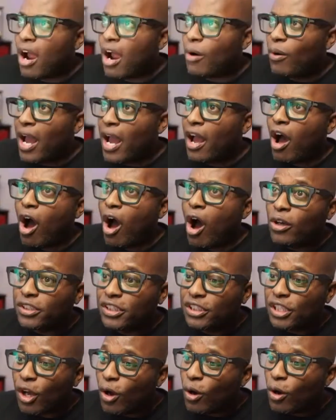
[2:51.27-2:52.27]
All right.
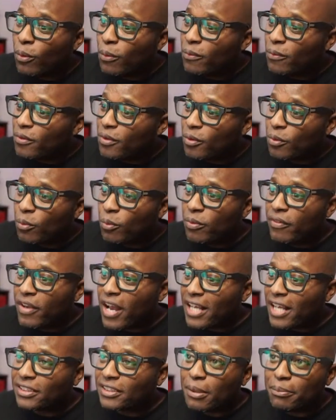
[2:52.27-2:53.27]
Also, we've
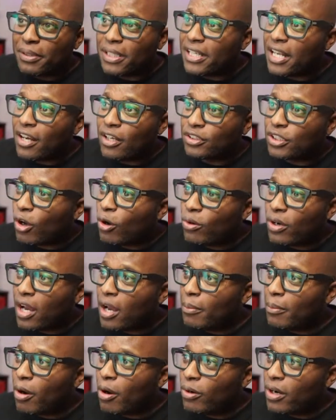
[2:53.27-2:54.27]
got something else. Hold
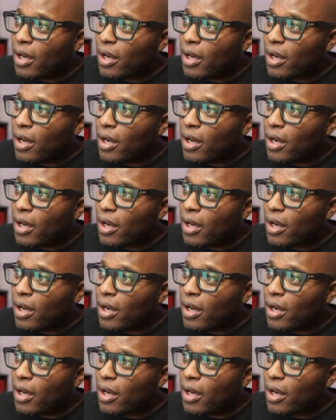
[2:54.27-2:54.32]
up.